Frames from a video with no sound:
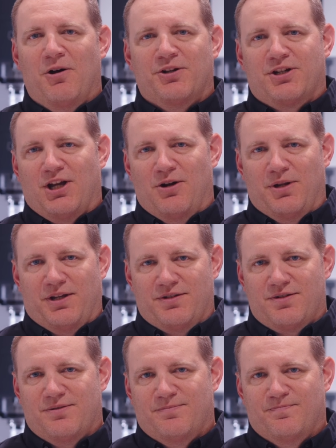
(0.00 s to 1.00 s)
on to
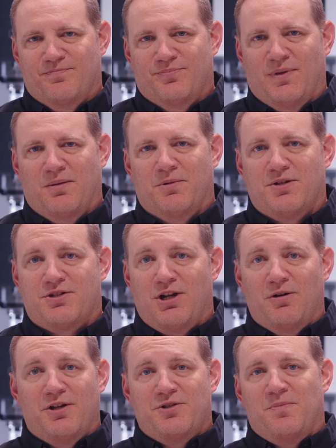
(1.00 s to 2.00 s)
coatings, because
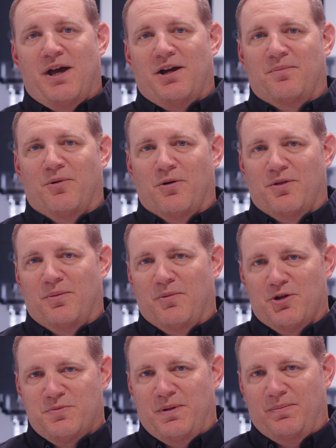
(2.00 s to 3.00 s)
coatings matter more than
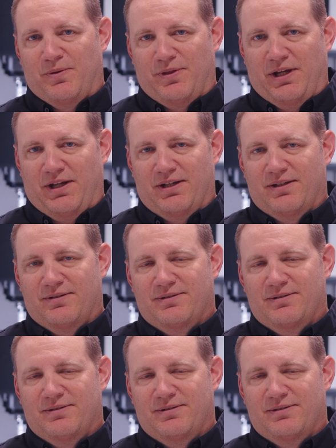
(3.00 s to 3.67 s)
most people think.